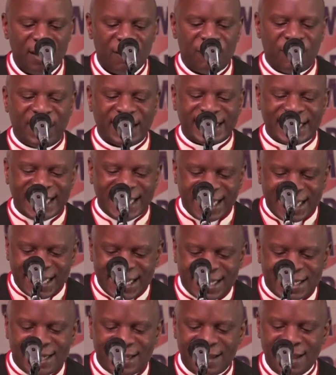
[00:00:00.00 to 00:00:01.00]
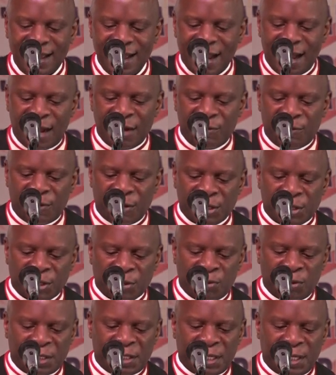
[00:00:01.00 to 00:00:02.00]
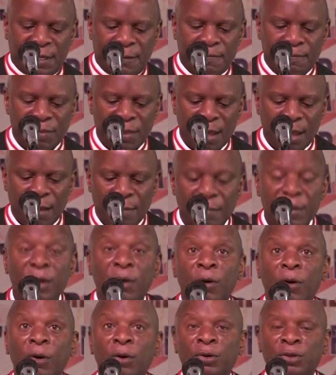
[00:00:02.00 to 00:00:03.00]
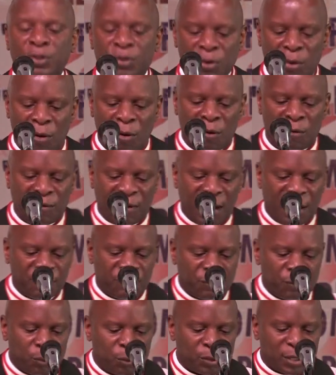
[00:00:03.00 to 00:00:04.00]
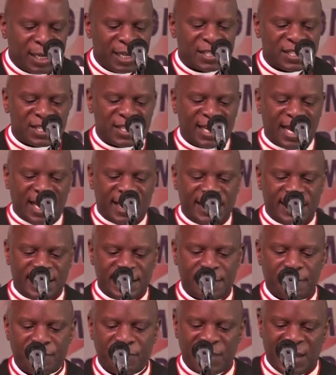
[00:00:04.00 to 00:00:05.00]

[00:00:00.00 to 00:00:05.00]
fatigued, and frustrated because of a fruitless night.